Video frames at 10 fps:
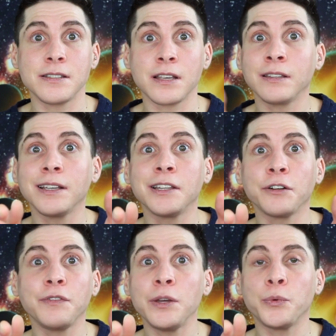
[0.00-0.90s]
suddenly
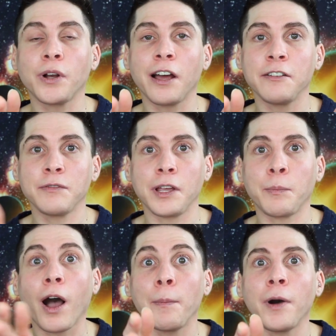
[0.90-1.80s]
their feet will kind of
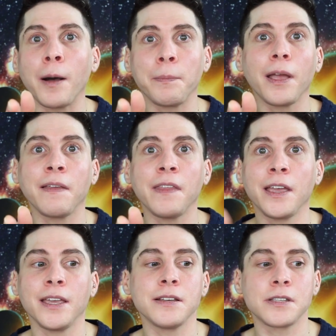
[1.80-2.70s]
like pop up and
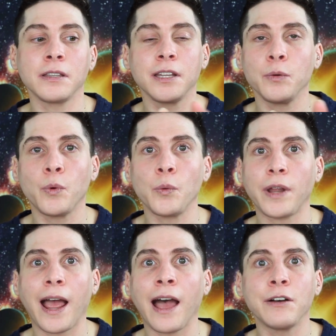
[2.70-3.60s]
they suddenly
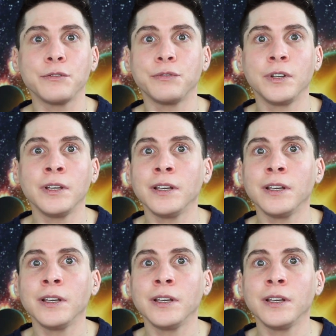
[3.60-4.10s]
won't have